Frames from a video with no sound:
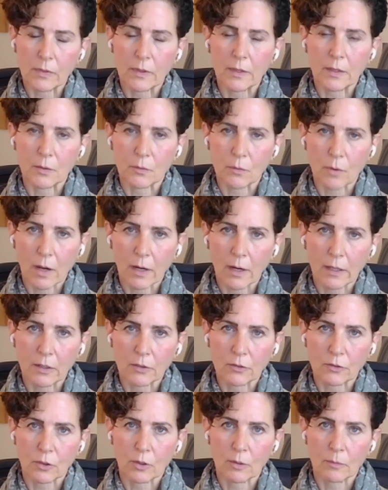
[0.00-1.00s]
within
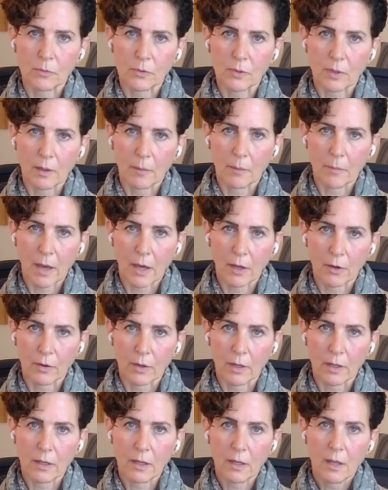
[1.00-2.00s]
Iranian terms, a
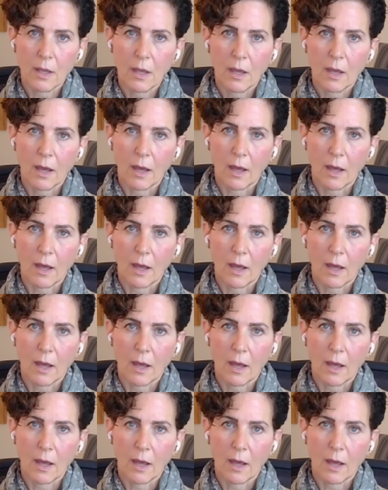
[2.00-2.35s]
moderate,